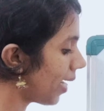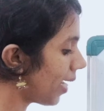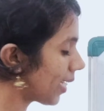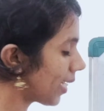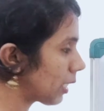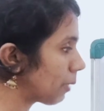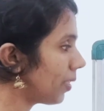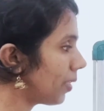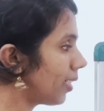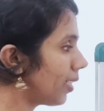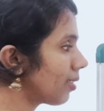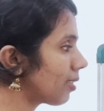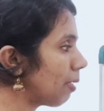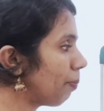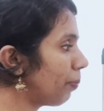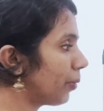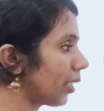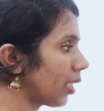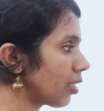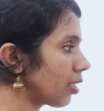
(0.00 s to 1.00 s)
experience a
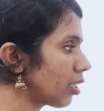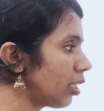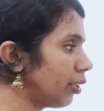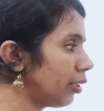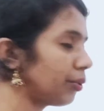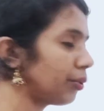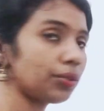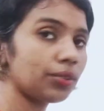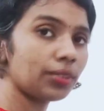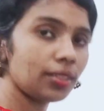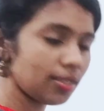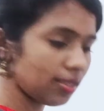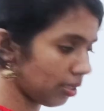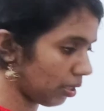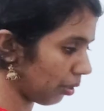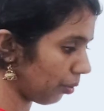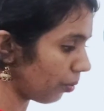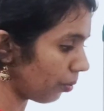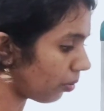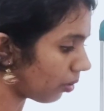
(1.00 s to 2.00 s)
potential due to this
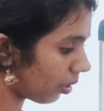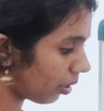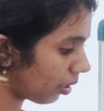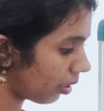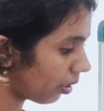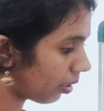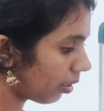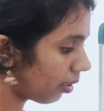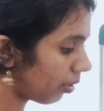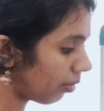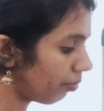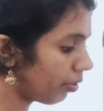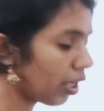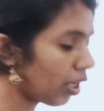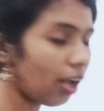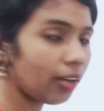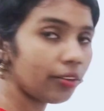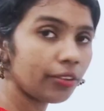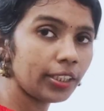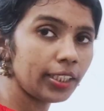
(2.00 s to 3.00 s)
Q. We
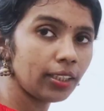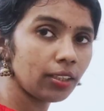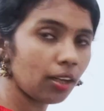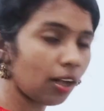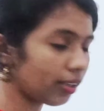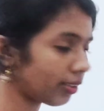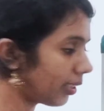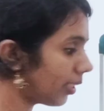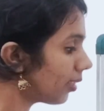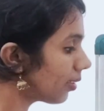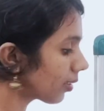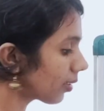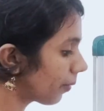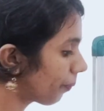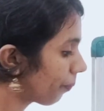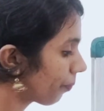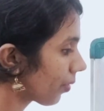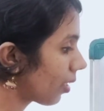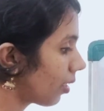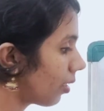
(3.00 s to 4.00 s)
already wrote it.
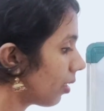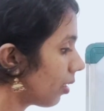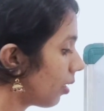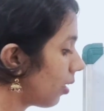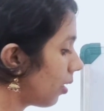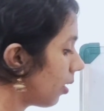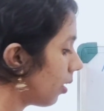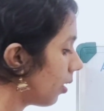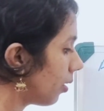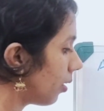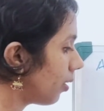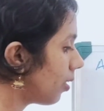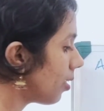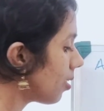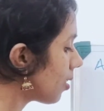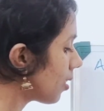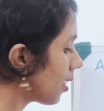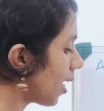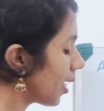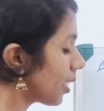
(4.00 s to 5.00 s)

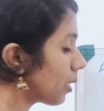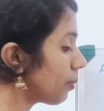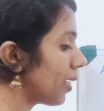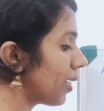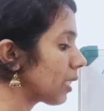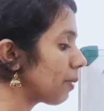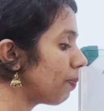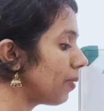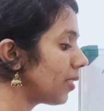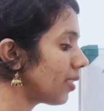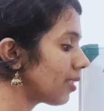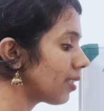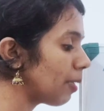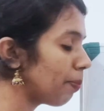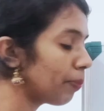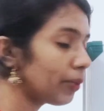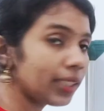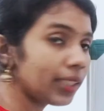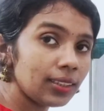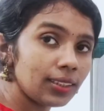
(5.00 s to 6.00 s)
This charge may experience a
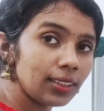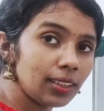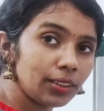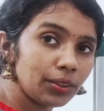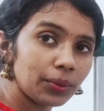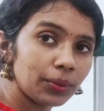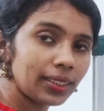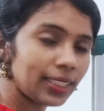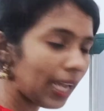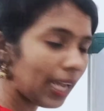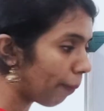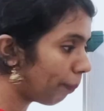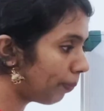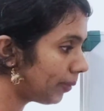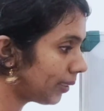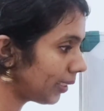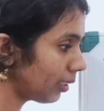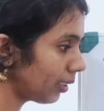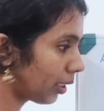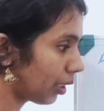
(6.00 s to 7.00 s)
potential due to
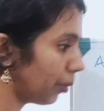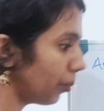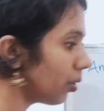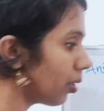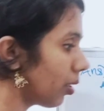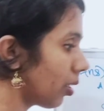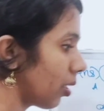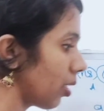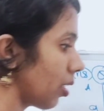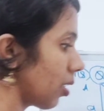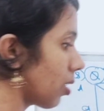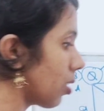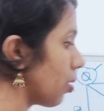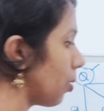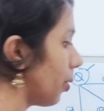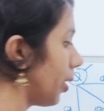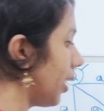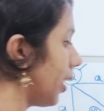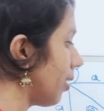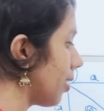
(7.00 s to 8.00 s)
capital Q.
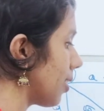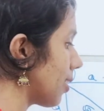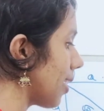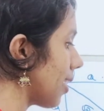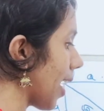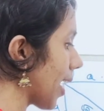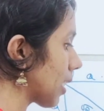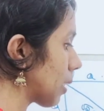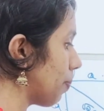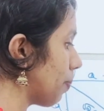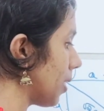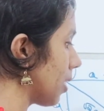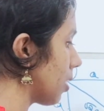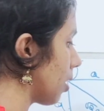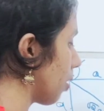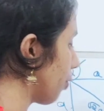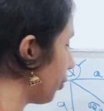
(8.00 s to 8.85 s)
So here is the expression